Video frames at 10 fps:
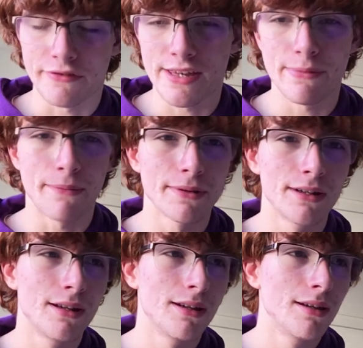of keep up.
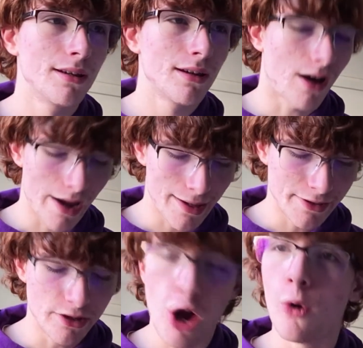I
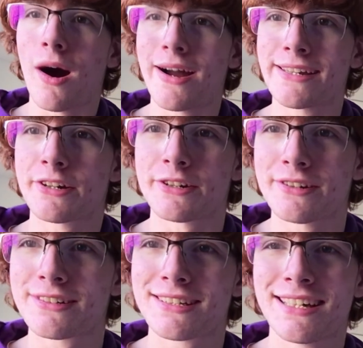know I
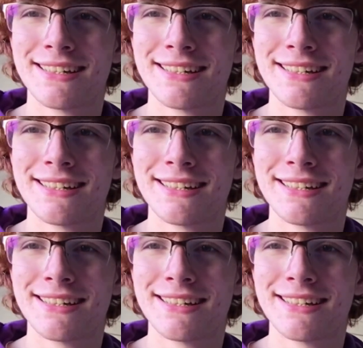couldn't.